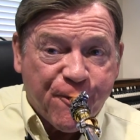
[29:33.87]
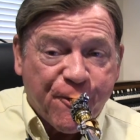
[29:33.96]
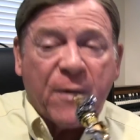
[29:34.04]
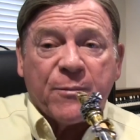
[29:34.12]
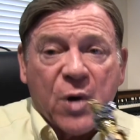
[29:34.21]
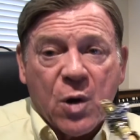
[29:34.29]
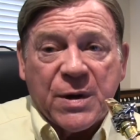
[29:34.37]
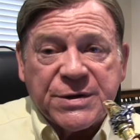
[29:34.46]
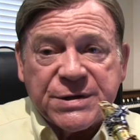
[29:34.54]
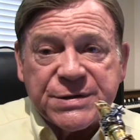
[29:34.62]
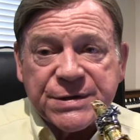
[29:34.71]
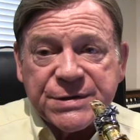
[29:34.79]
I'm blowing
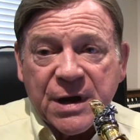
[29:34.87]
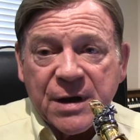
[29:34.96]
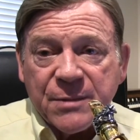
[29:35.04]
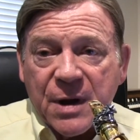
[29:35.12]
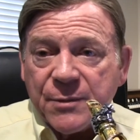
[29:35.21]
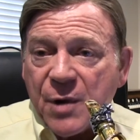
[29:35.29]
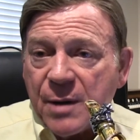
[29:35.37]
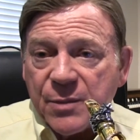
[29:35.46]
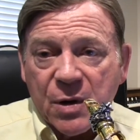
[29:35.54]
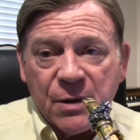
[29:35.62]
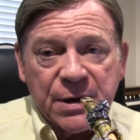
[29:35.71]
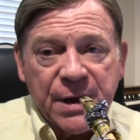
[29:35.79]
just the same. I'm not
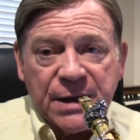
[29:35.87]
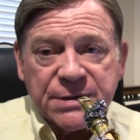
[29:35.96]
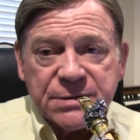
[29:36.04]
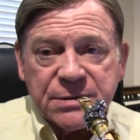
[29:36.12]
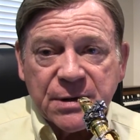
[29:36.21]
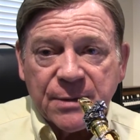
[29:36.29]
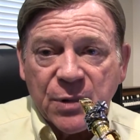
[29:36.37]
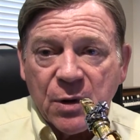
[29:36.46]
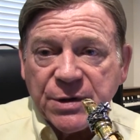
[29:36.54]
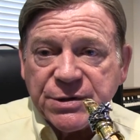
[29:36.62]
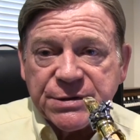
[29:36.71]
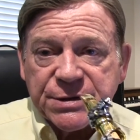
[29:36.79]
blowing less. I'm
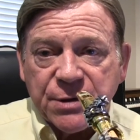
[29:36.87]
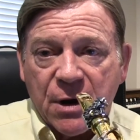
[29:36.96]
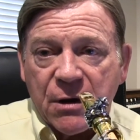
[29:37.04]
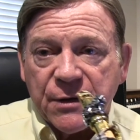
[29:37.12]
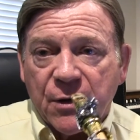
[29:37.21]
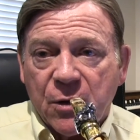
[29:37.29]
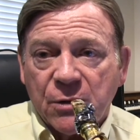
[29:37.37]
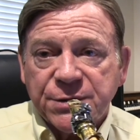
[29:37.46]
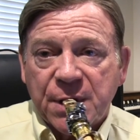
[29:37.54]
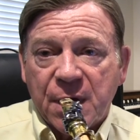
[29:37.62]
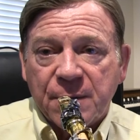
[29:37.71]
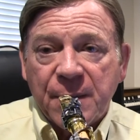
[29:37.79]
blowing just as hard the whole
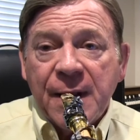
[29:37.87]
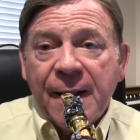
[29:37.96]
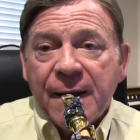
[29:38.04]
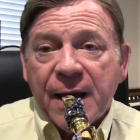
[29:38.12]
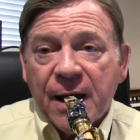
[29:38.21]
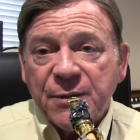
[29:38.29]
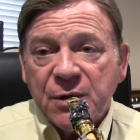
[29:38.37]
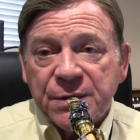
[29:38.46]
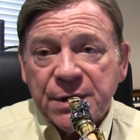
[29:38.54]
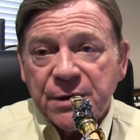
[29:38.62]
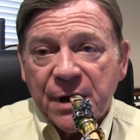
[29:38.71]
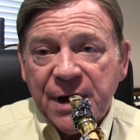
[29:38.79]
time. I'm doing
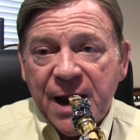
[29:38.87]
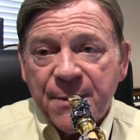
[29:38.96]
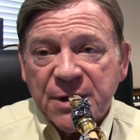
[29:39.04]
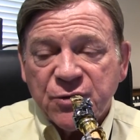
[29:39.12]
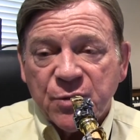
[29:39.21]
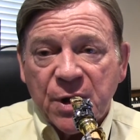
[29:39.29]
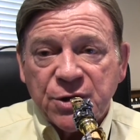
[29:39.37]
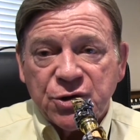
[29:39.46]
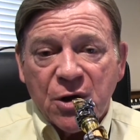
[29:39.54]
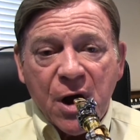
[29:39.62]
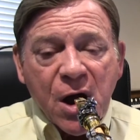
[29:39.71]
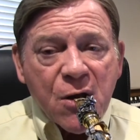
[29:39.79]
the dynamics with my
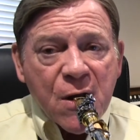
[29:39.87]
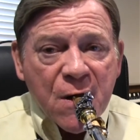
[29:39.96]
jaw.